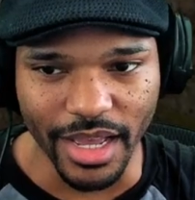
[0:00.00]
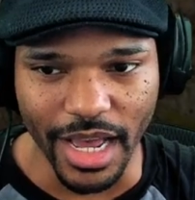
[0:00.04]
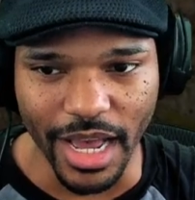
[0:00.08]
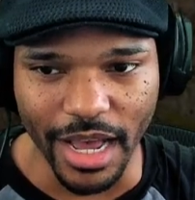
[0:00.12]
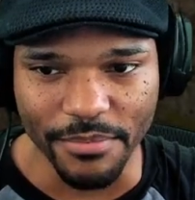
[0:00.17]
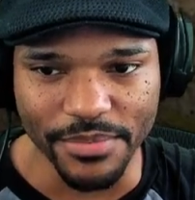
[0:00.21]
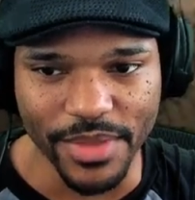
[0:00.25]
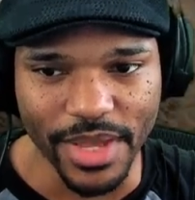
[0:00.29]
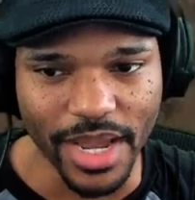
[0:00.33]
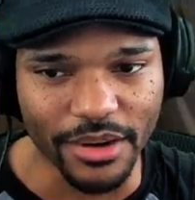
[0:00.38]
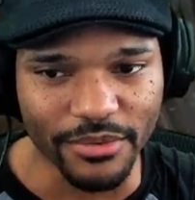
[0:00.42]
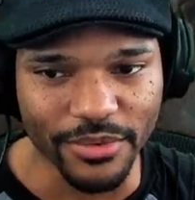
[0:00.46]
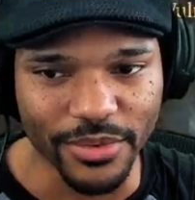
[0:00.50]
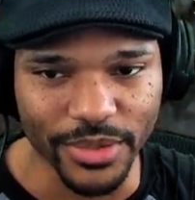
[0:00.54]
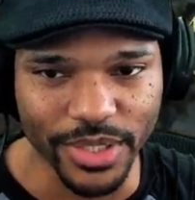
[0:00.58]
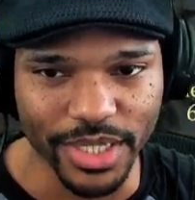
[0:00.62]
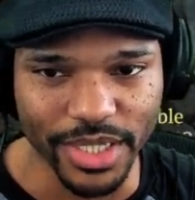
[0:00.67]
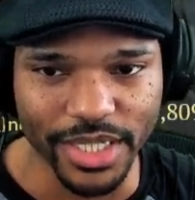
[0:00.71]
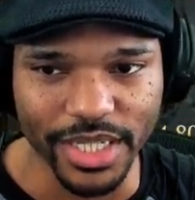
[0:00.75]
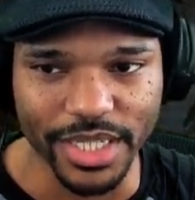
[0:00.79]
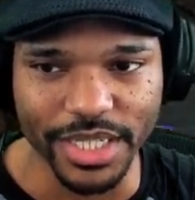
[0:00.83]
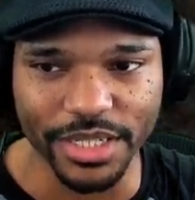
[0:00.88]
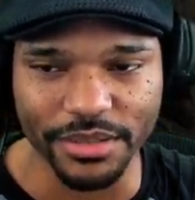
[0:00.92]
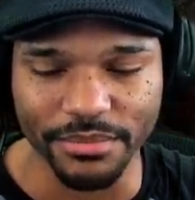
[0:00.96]
I'm not
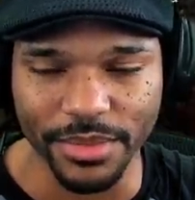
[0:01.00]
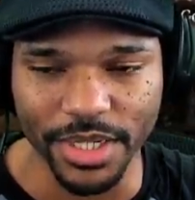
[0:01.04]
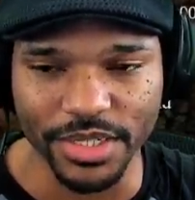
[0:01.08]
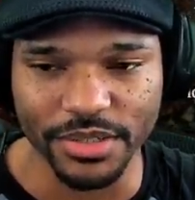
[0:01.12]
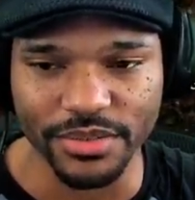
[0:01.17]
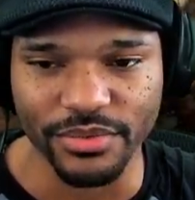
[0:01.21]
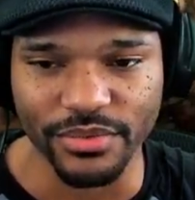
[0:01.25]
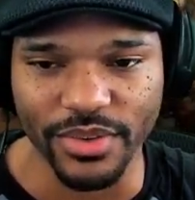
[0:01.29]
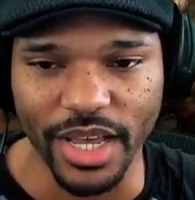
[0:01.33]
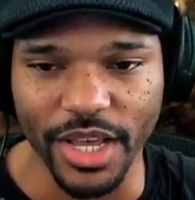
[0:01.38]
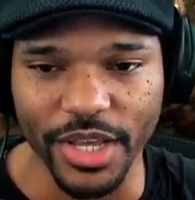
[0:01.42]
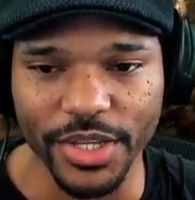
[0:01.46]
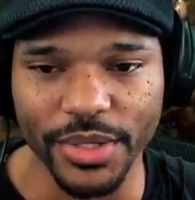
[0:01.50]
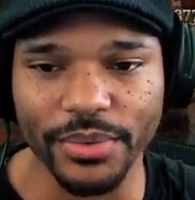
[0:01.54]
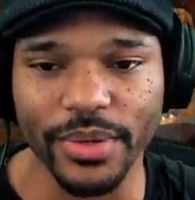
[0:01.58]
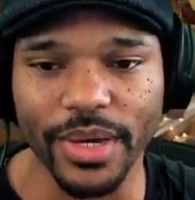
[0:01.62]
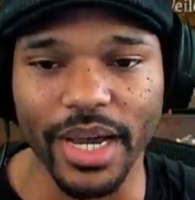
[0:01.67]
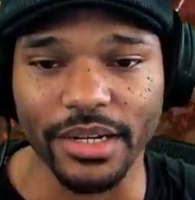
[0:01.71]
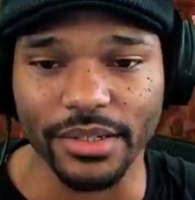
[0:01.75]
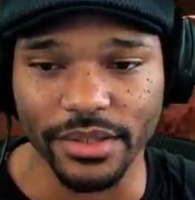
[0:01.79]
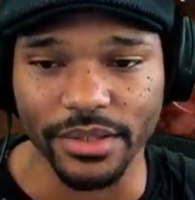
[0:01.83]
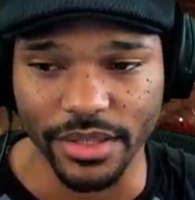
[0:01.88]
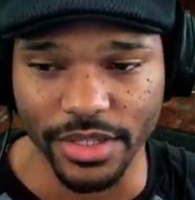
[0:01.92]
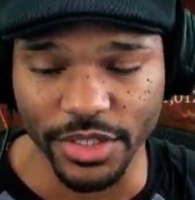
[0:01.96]
really getting much value
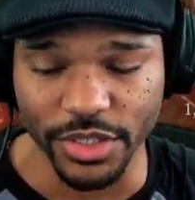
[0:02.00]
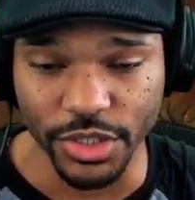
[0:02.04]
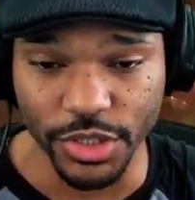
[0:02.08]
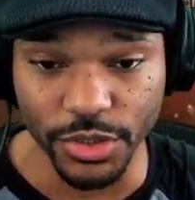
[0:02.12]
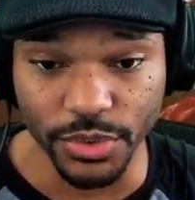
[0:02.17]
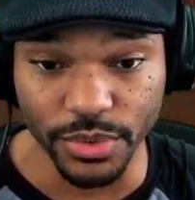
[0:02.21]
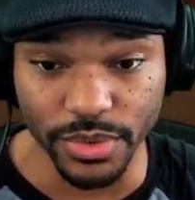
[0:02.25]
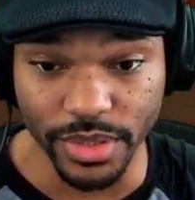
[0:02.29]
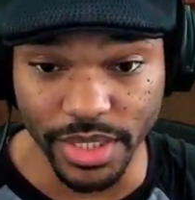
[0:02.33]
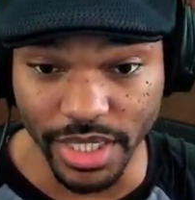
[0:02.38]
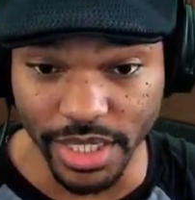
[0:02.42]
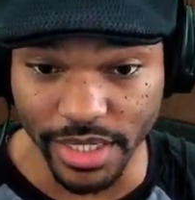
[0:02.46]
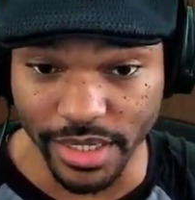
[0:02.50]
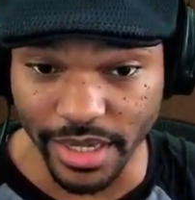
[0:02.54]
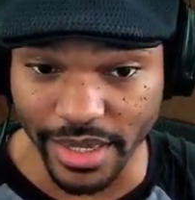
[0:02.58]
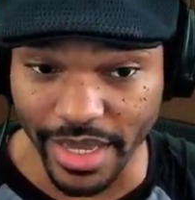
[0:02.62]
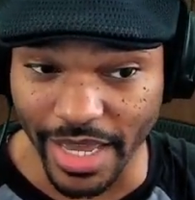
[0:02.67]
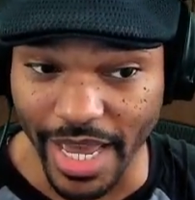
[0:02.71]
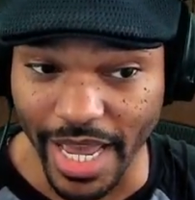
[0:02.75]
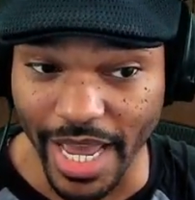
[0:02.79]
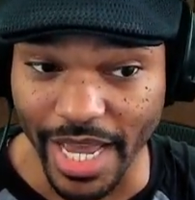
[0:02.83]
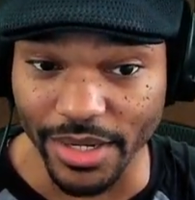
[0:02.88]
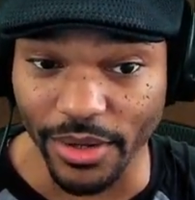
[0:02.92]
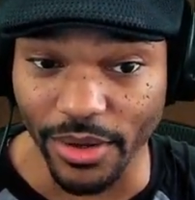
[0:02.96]
out of this unique
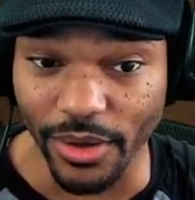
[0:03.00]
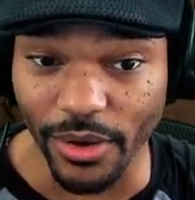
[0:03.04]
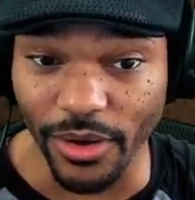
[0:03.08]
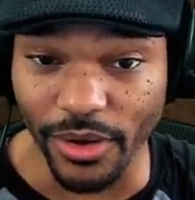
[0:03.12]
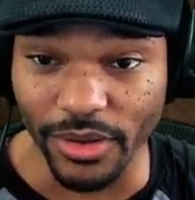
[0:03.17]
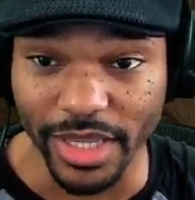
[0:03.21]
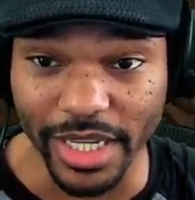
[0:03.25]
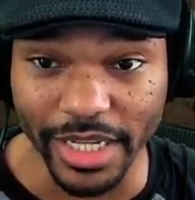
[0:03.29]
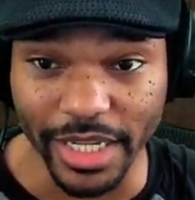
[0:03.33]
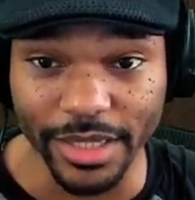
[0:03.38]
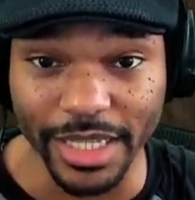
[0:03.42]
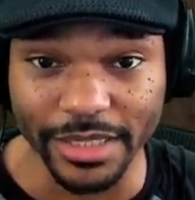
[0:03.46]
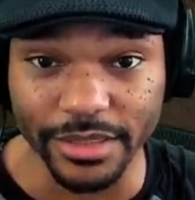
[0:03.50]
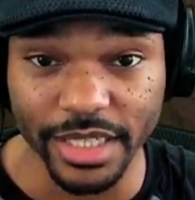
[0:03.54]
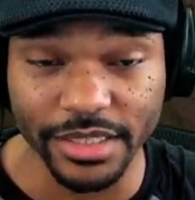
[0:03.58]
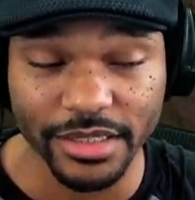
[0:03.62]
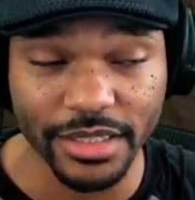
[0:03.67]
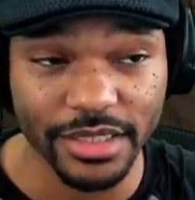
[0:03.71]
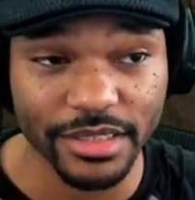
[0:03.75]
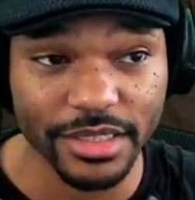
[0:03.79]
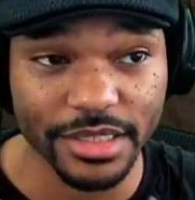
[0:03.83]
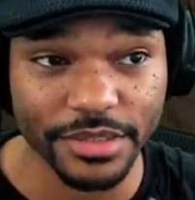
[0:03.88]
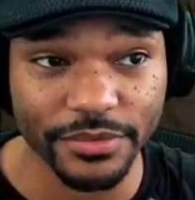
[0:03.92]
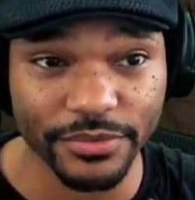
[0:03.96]
at all. Like this
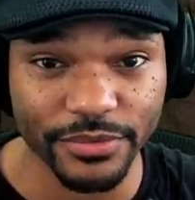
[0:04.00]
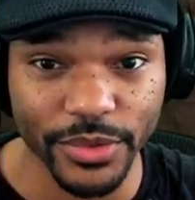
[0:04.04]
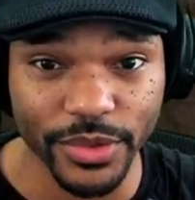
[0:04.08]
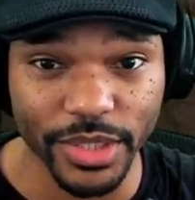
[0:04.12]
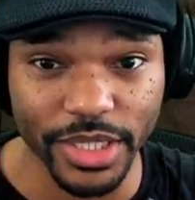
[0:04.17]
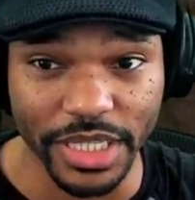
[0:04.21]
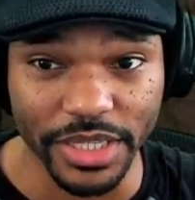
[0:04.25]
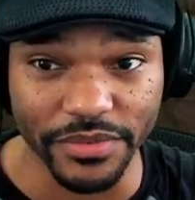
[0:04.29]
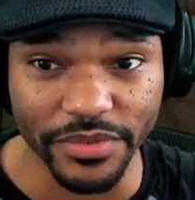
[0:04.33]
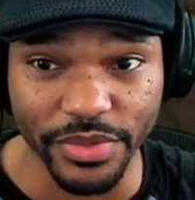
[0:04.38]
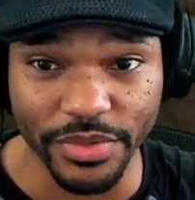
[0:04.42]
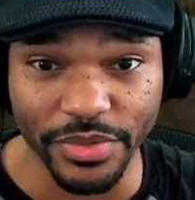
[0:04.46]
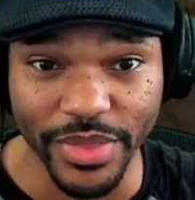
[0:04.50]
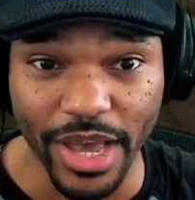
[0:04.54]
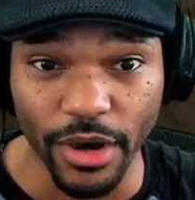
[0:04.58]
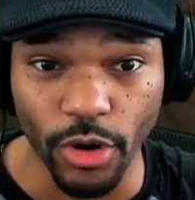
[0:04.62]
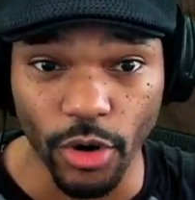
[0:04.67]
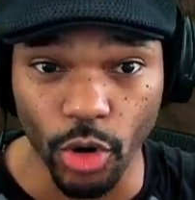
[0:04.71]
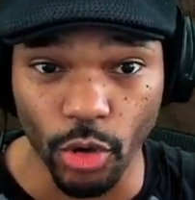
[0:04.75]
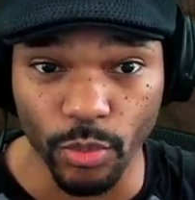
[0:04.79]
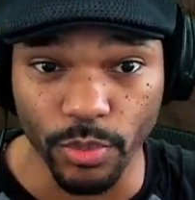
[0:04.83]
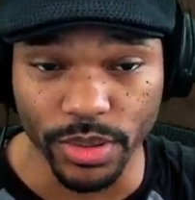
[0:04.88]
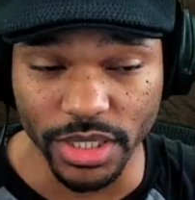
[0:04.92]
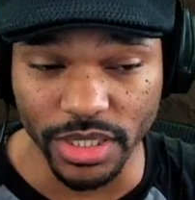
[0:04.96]
isn't really even that
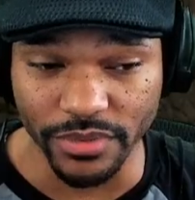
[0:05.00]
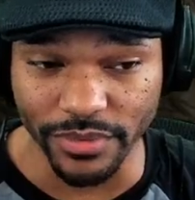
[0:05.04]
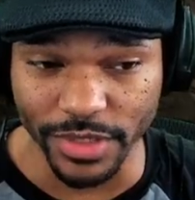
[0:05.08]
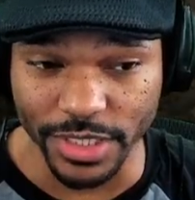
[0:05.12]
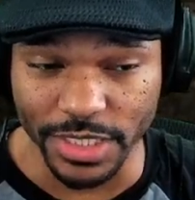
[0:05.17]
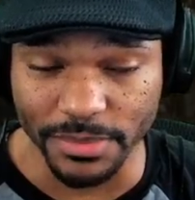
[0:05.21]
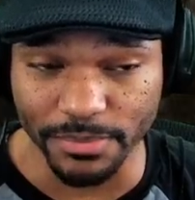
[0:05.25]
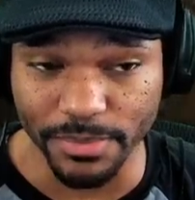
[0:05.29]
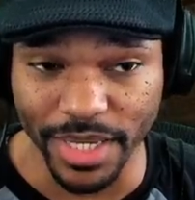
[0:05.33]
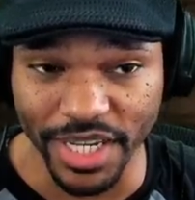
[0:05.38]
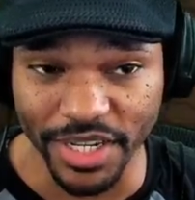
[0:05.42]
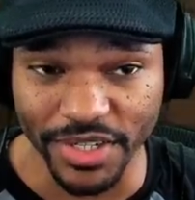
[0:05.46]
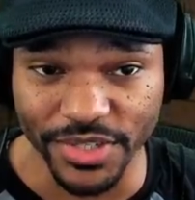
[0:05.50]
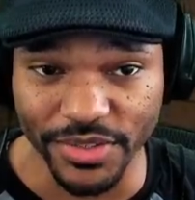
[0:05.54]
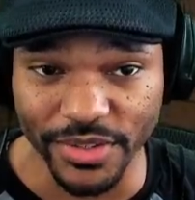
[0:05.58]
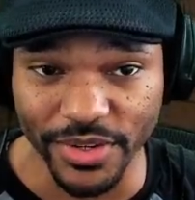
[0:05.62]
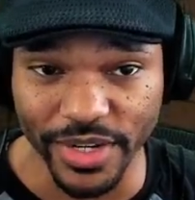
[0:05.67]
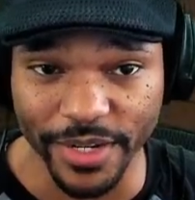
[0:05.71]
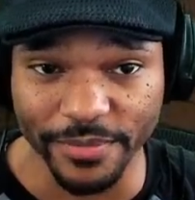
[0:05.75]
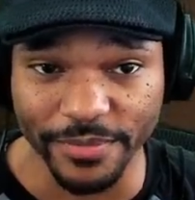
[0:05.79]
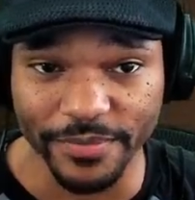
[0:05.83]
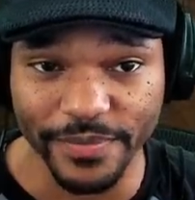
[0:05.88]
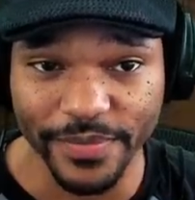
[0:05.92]
open of a space, right?